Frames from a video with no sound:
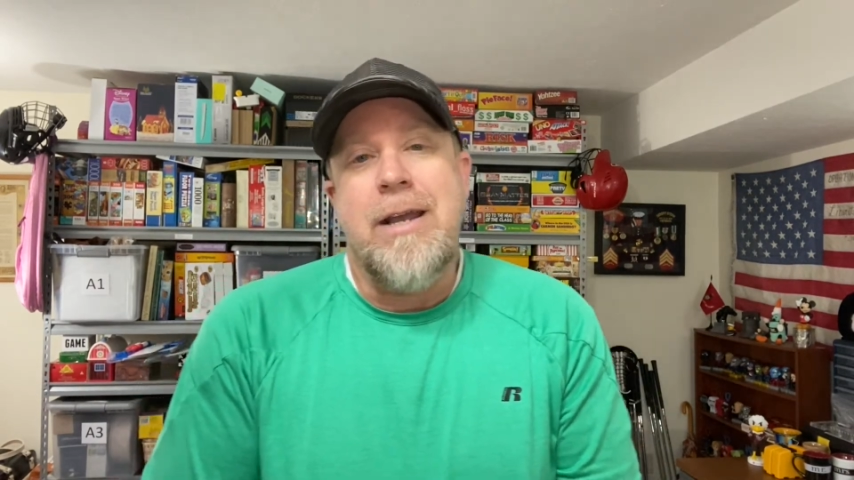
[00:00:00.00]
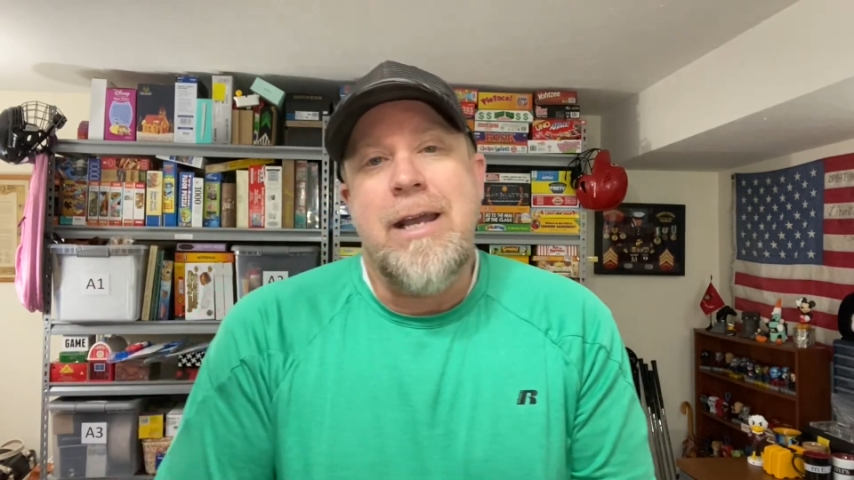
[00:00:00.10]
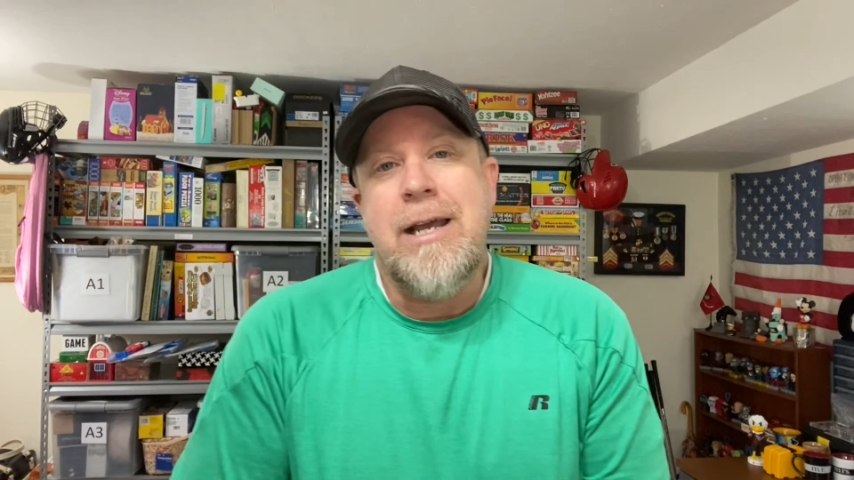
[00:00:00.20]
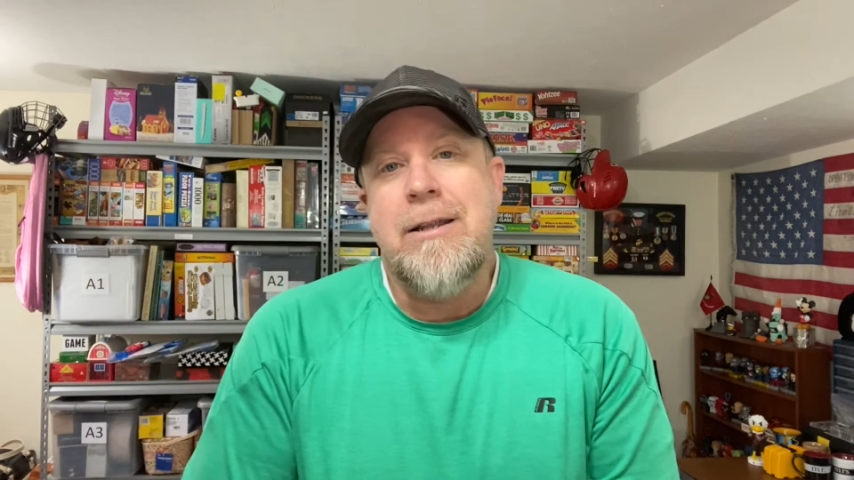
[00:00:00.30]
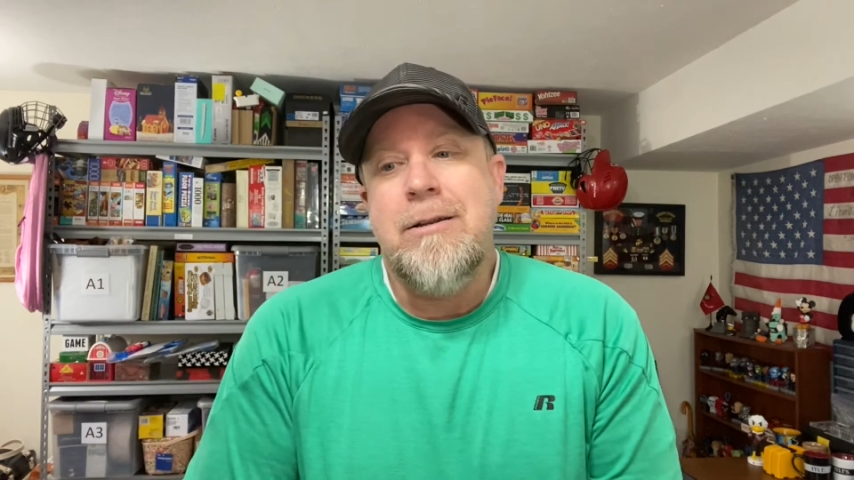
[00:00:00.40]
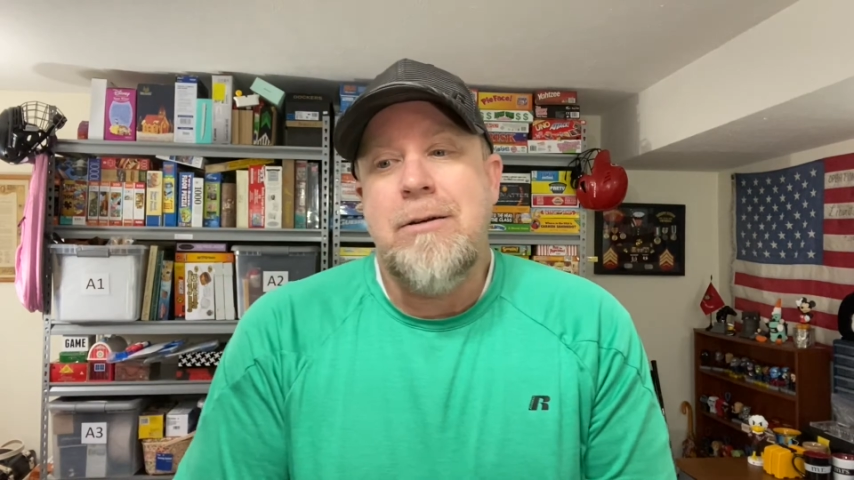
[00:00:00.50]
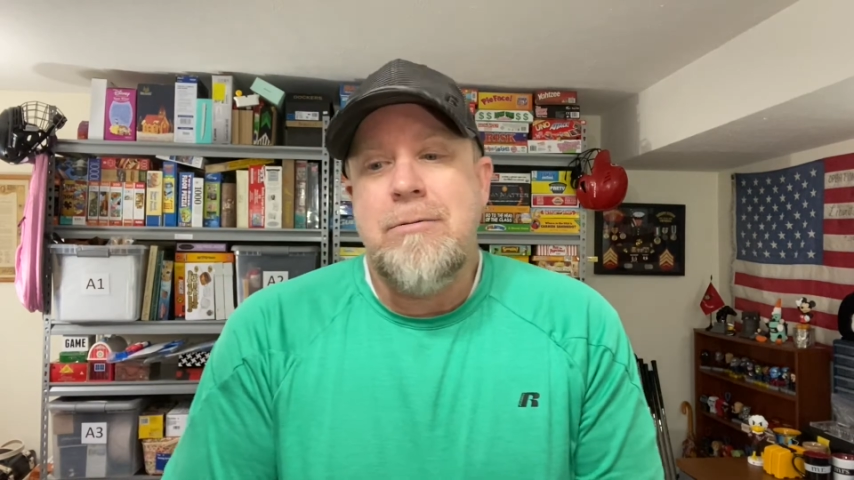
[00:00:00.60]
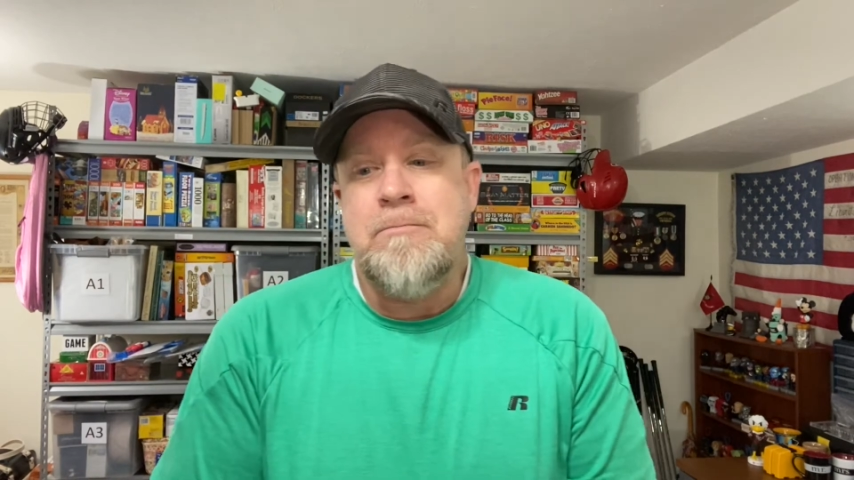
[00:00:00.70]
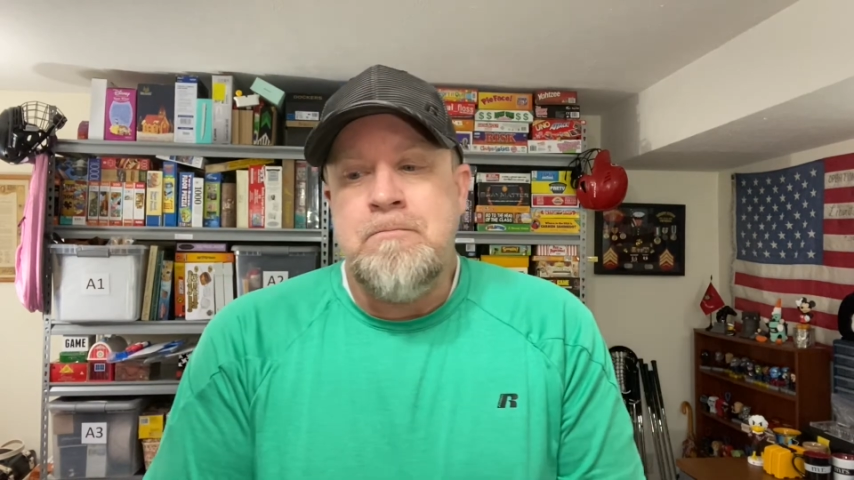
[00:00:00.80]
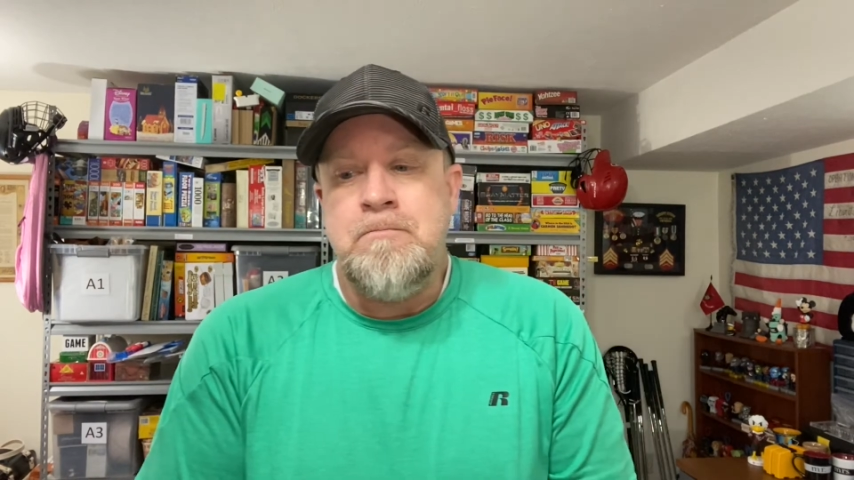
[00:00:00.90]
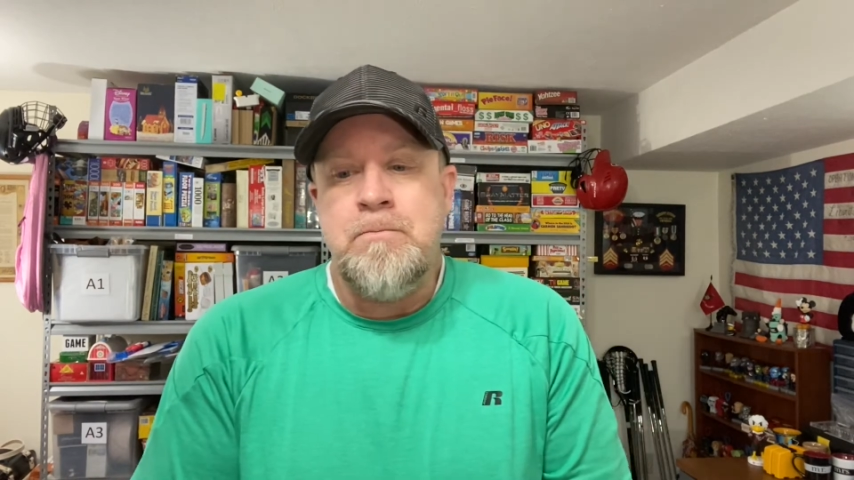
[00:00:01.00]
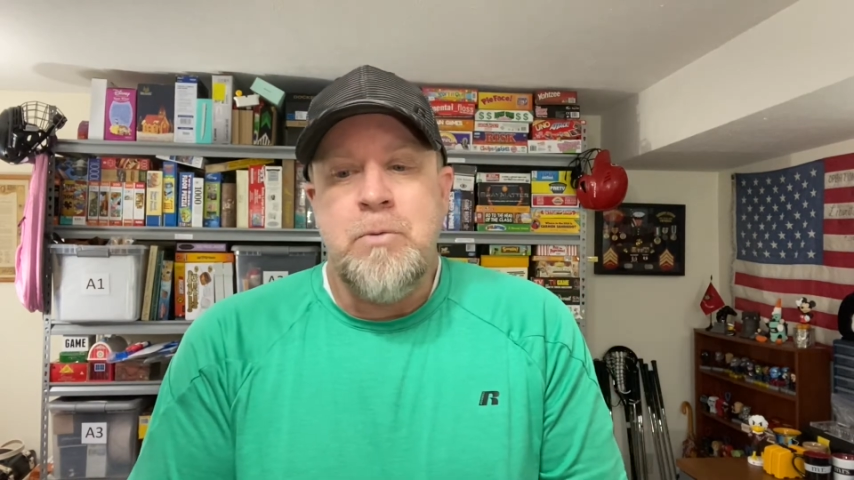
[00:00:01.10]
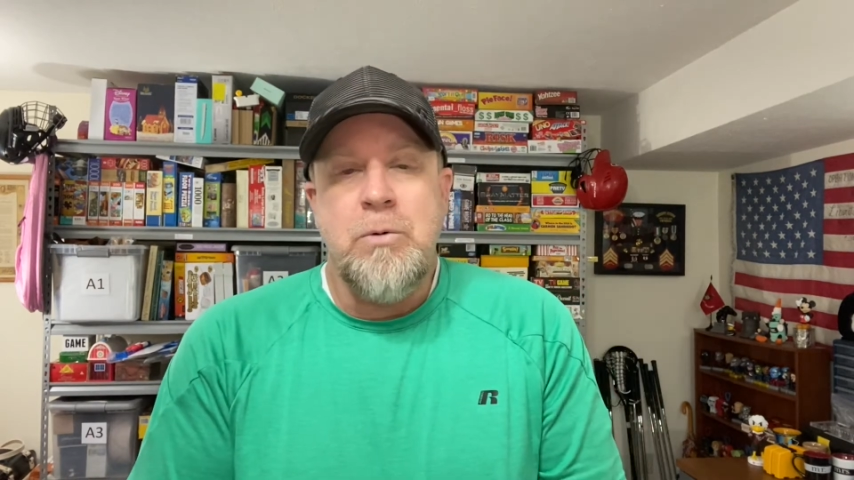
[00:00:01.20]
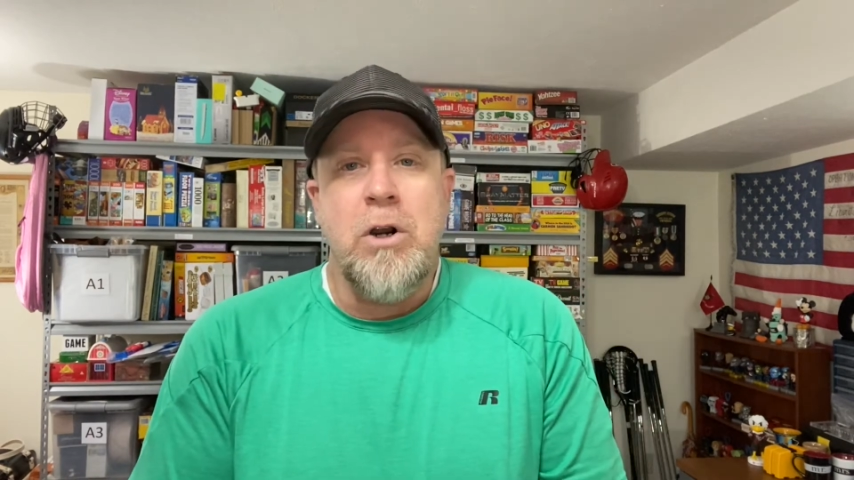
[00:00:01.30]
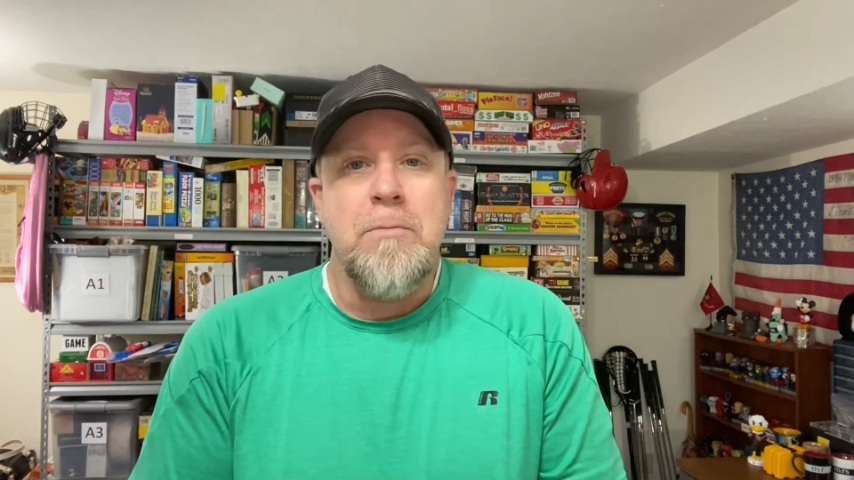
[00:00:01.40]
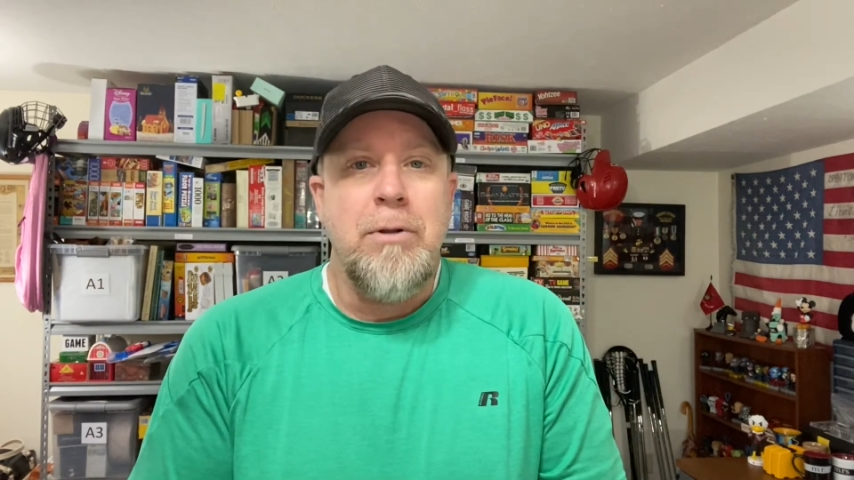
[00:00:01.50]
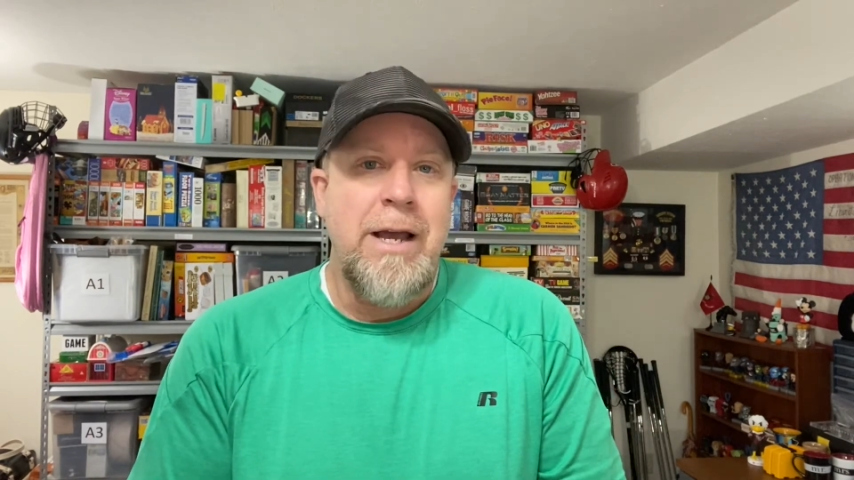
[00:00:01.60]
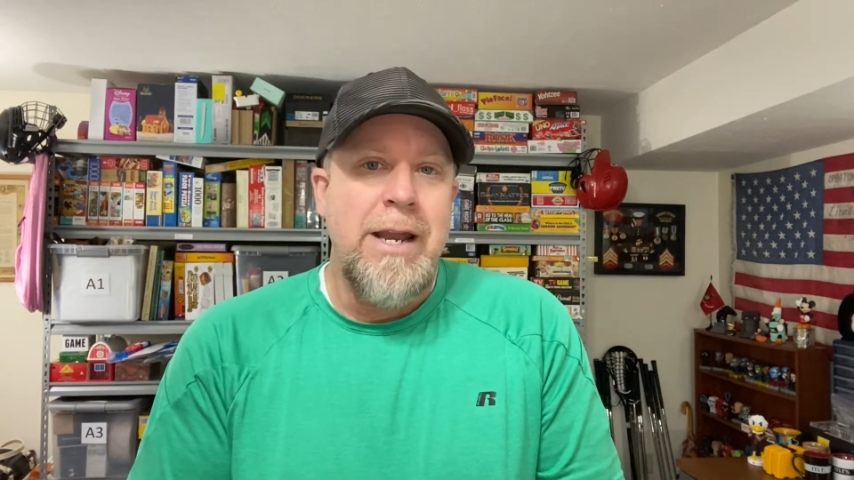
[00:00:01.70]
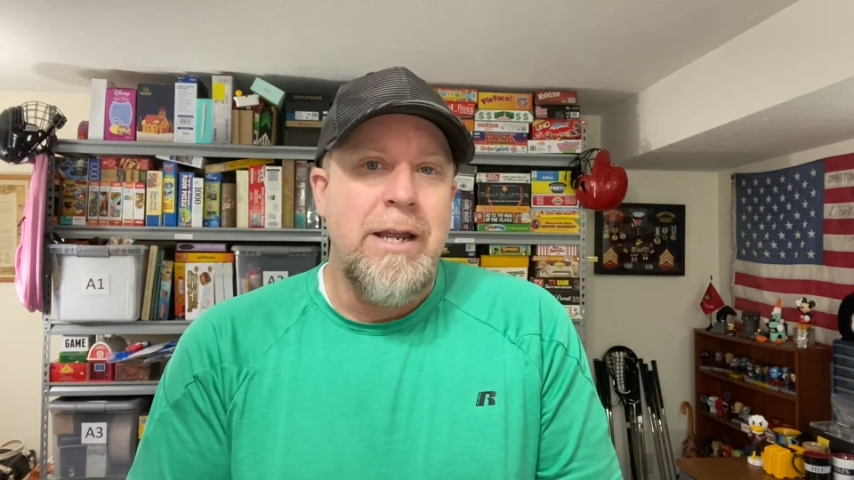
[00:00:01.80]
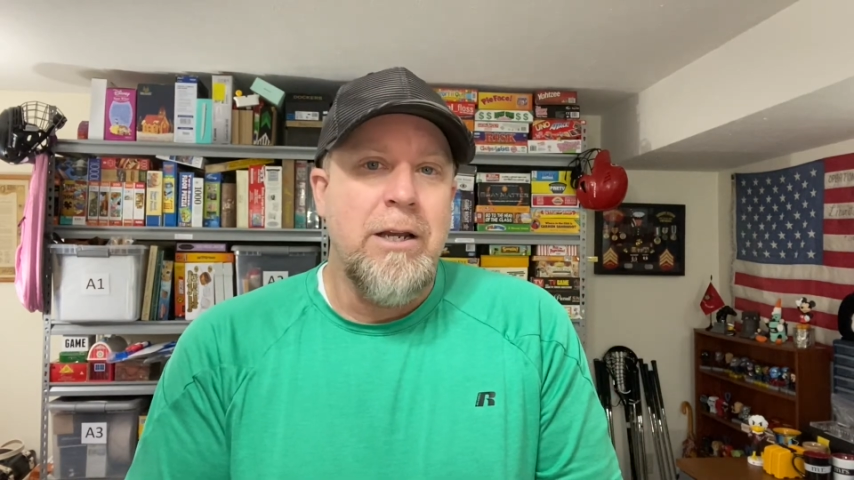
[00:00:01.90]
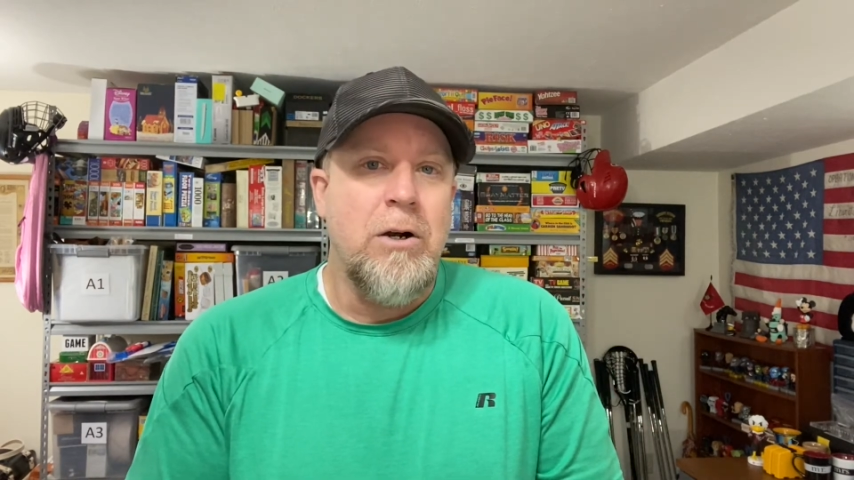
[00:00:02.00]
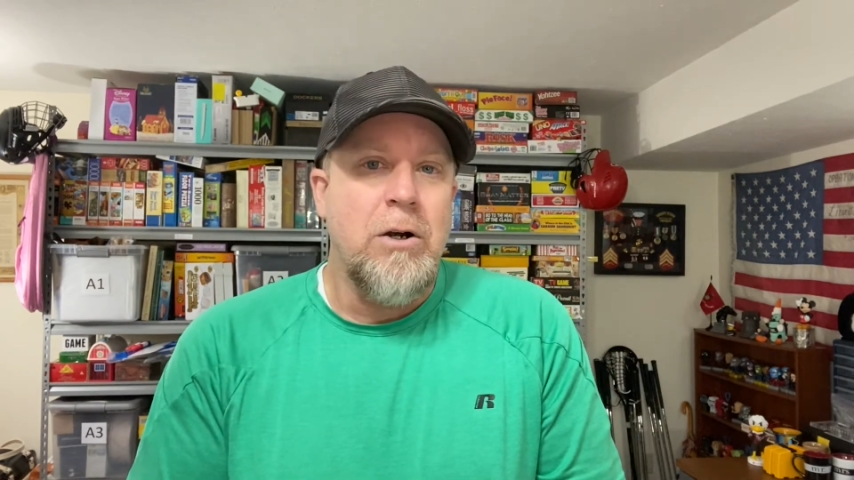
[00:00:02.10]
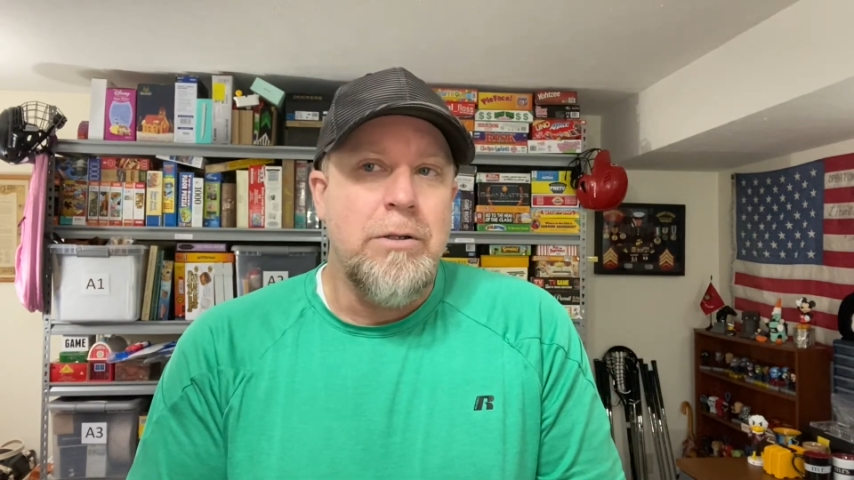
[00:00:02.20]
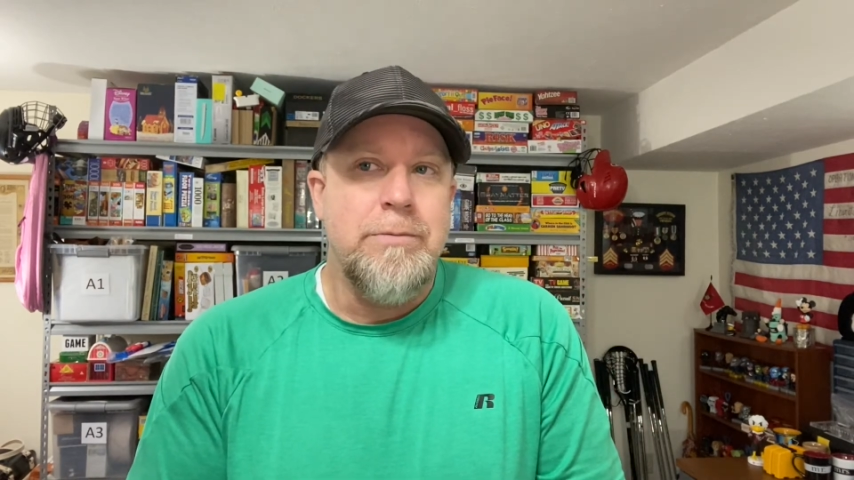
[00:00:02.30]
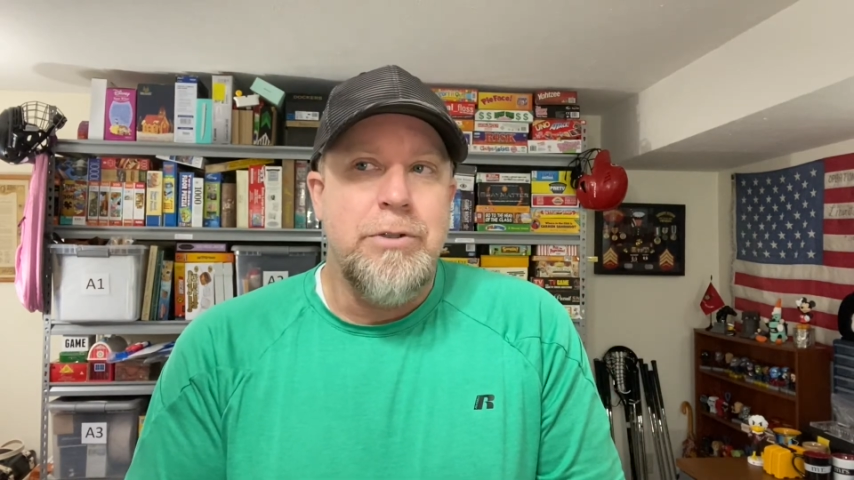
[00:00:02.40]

and we weren't planning on